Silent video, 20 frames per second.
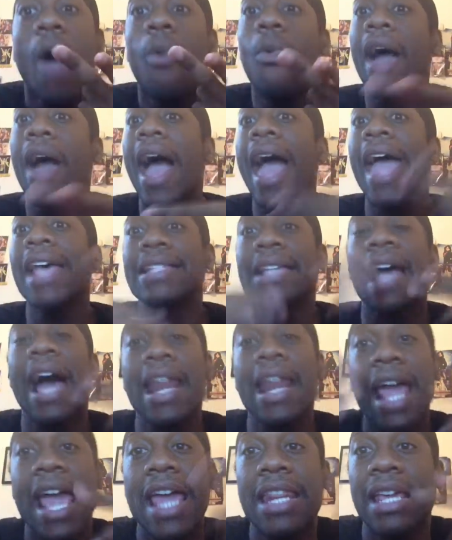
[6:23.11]
Well, it's
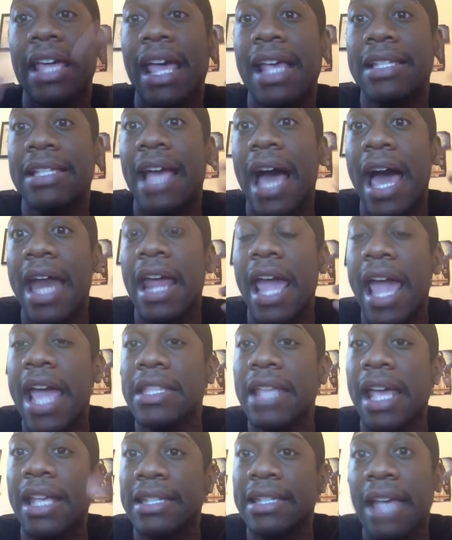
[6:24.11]
kind of
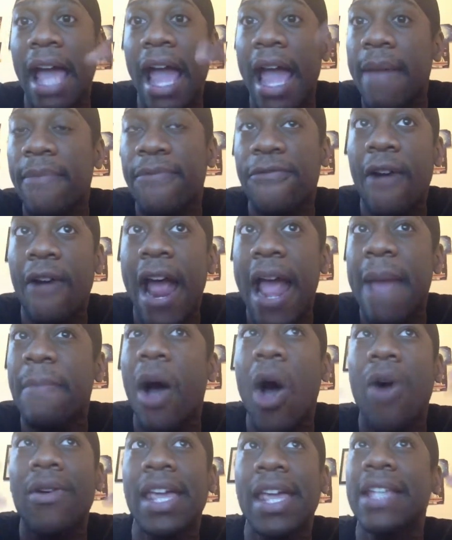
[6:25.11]
in that same frame,
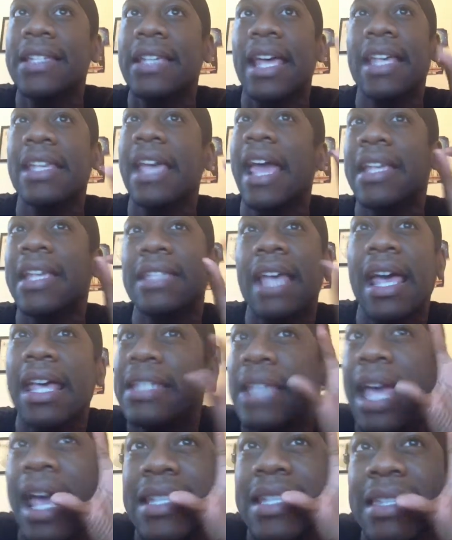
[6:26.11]
but only
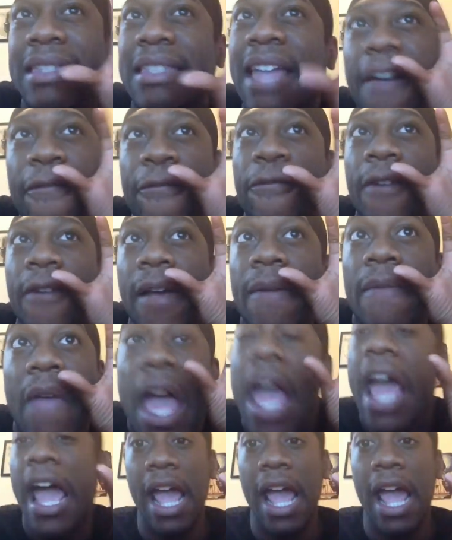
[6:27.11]
it's different.